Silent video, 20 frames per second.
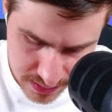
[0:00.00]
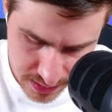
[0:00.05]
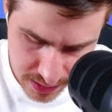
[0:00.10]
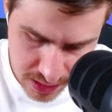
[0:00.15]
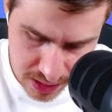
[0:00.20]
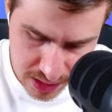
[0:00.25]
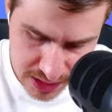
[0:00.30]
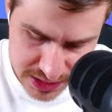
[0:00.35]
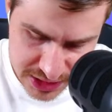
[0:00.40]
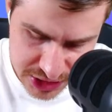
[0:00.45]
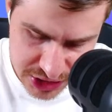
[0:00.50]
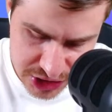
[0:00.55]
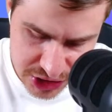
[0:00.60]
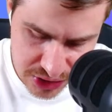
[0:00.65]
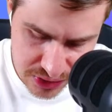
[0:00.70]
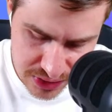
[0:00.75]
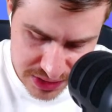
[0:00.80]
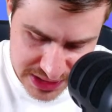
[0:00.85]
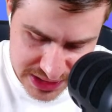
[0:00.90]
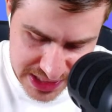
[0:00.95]
Yeah, it's a
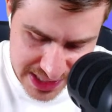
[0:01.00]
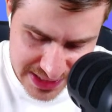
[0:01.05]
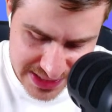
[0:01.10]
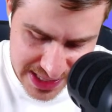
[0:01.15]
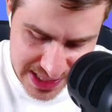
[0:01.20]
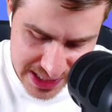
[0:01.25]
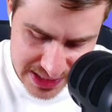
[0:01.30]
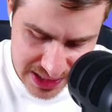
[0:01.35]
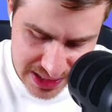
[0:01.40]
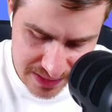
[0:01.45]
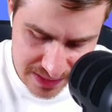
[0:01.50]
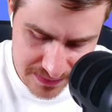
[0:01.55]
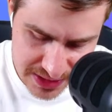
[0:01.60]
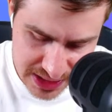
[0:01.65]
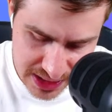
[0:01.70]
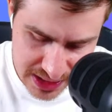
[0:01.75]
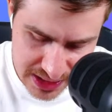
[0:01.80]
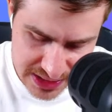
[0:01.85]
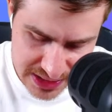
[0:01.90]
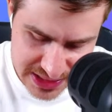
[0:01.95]
Tuesday deadline, but
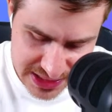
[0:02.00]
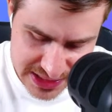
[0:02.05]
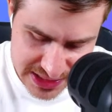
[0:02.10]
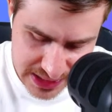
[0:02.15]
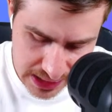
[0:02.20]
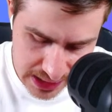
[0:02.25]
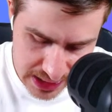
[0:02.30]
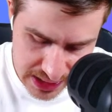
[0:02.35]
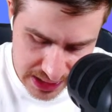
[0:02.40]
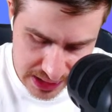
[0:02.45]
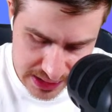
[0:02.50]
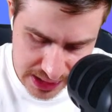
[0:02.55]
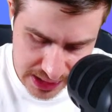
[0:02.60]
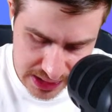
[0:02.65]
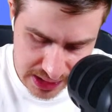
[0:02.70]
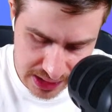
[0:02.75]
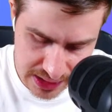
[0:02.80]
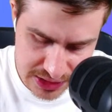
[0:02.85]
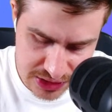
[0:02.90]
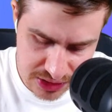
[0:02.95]
then there's a Saturday
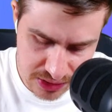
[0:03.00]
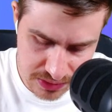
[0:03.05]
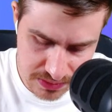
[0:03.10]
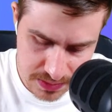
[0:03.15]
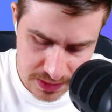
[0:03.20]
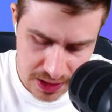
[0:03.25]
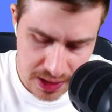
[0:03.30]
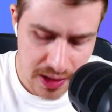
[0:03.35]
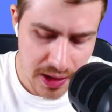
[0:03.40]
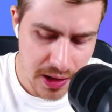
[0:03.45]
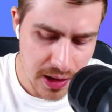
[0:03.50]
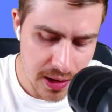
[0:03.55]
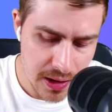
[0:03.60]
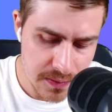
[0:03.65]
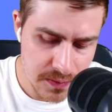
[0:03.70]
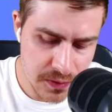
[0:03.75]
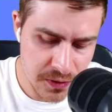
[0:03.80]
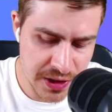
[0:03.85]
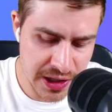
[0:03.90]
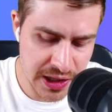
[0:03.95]
deadline. So
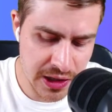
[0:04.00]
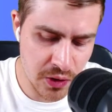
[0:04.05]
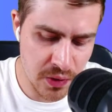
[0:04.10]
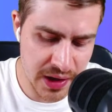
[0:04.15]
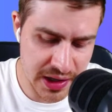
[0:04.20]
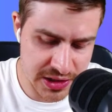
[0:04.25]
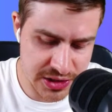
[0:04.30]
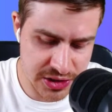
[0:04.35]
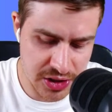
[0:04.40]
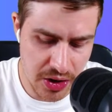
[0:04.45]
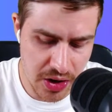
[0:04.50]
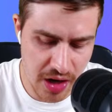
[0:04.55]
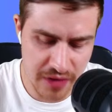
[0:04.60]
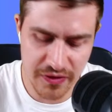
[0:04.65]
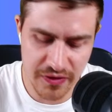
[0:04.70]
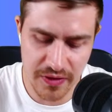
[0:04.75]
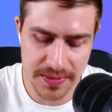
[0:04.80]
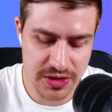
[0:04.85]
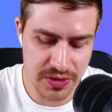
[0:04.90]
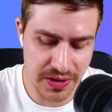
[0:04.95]
pretty quick
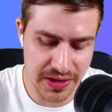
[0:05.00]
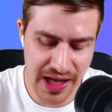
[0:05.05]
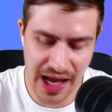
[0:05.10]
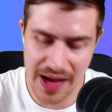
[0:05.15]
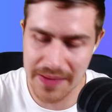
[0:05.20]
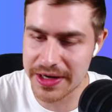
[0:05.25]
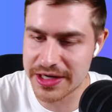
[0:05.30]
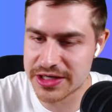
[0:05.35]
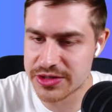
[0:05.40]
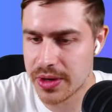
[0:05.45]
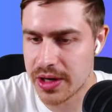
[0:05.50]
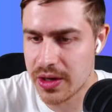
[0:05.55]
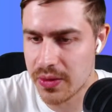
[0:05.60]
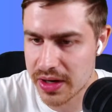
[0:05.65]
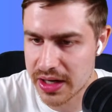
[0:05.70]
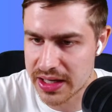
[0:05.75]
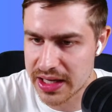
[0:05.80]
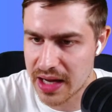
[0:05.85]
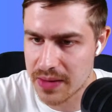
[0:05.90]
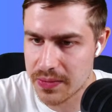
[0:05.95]
turnover between Game Week
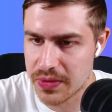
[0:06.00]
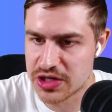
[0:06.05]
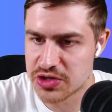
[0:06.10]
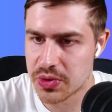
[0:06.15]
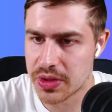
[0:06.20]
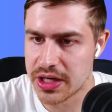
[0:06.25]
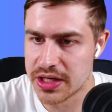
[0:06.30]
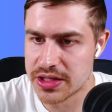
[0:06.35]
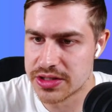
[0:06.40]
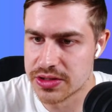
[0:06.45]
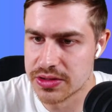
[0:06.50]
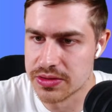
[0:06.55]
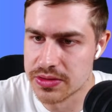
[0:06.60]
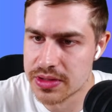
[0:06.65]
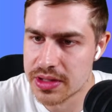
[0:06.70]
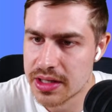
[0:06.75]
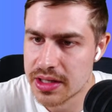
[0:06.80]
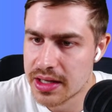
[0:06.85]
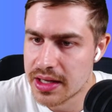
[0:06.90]
21 and Game Week 22.